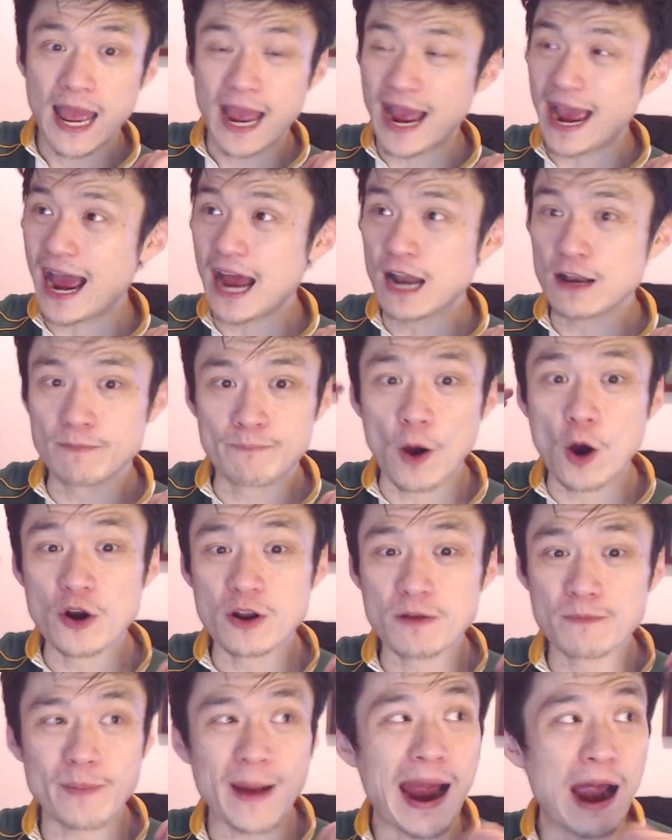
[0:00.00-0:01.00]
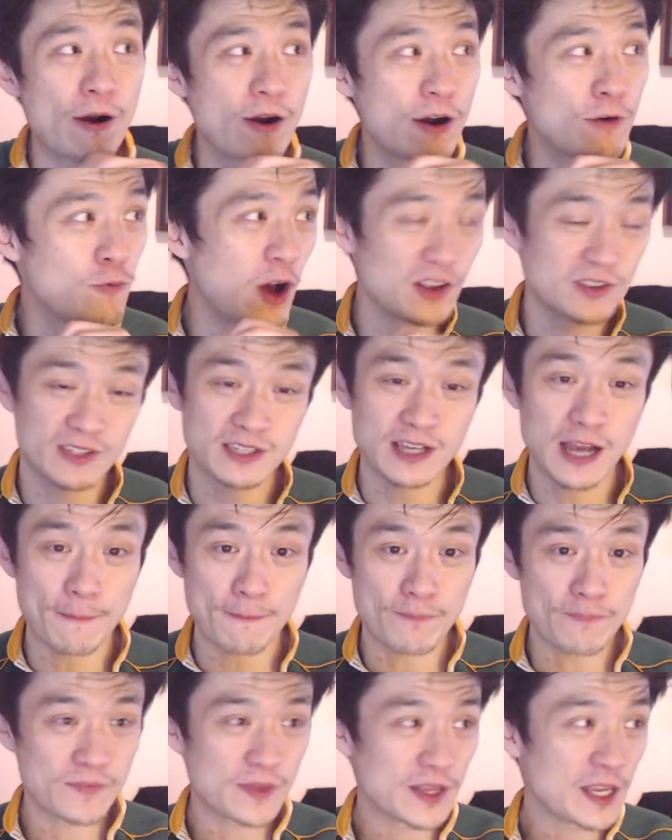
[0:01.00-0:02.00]
And Beauden Barrett runs
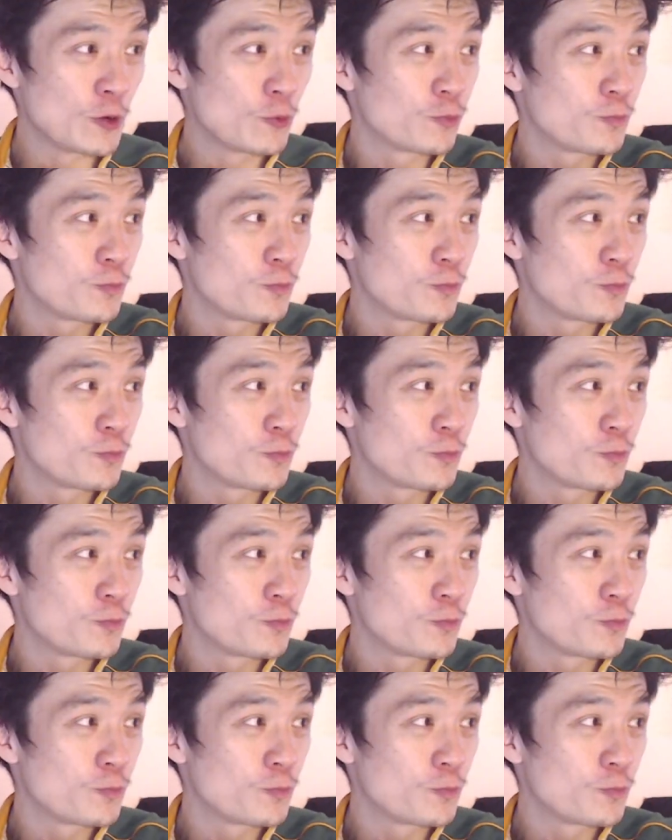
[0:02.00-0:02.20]
up. He